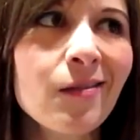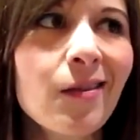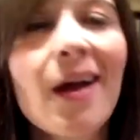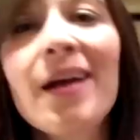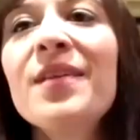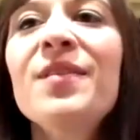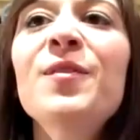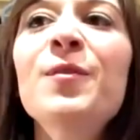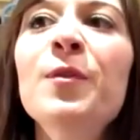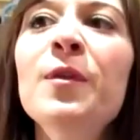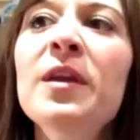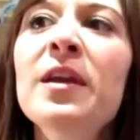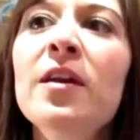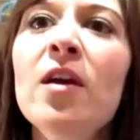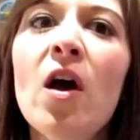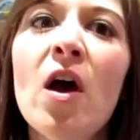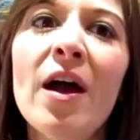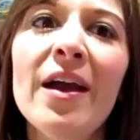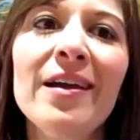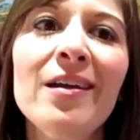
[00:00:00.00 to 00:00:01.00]
I
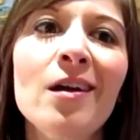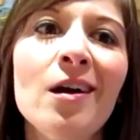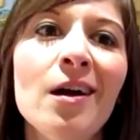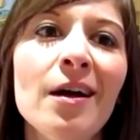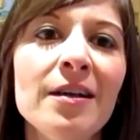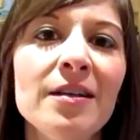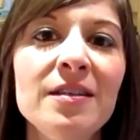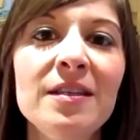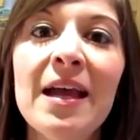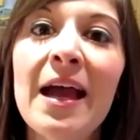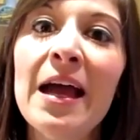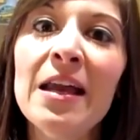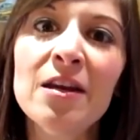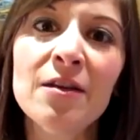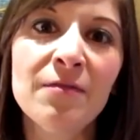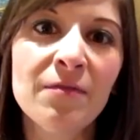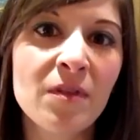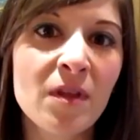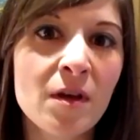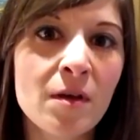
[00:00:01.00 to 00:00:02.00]
think I got 10
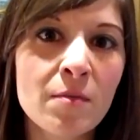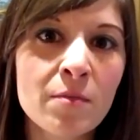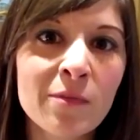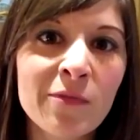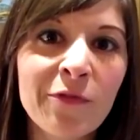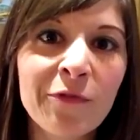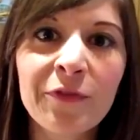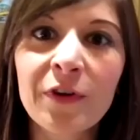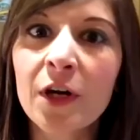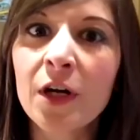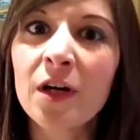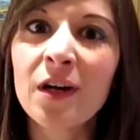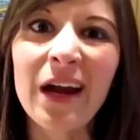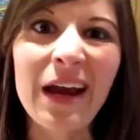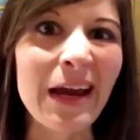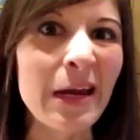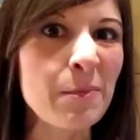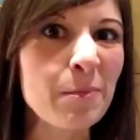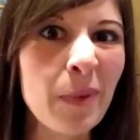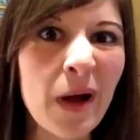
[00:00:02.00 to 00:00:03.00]
of them for
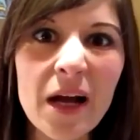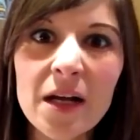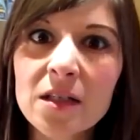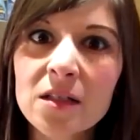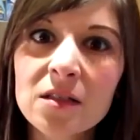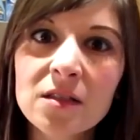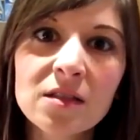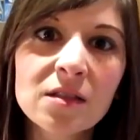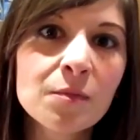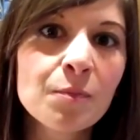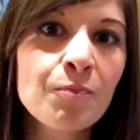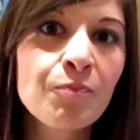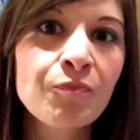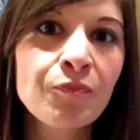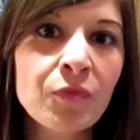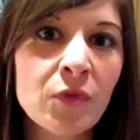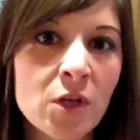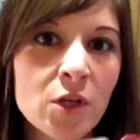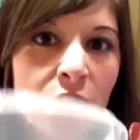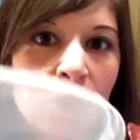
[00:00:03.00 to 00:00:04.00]
eight bucks.
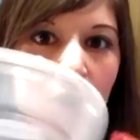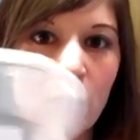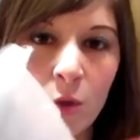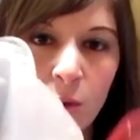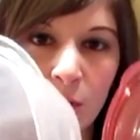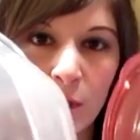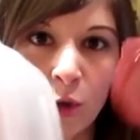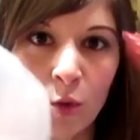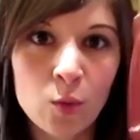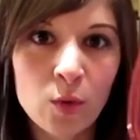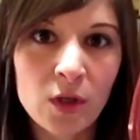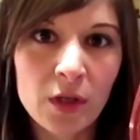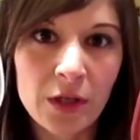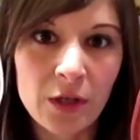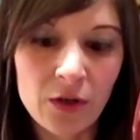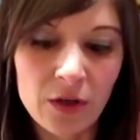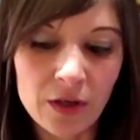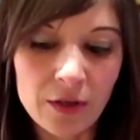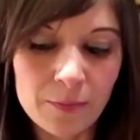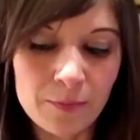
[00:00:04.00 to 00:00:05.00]
So they're really
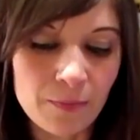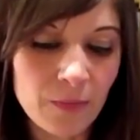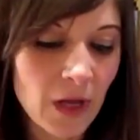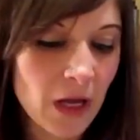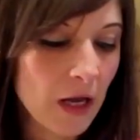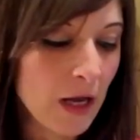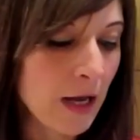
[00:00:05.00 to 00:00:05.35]
good.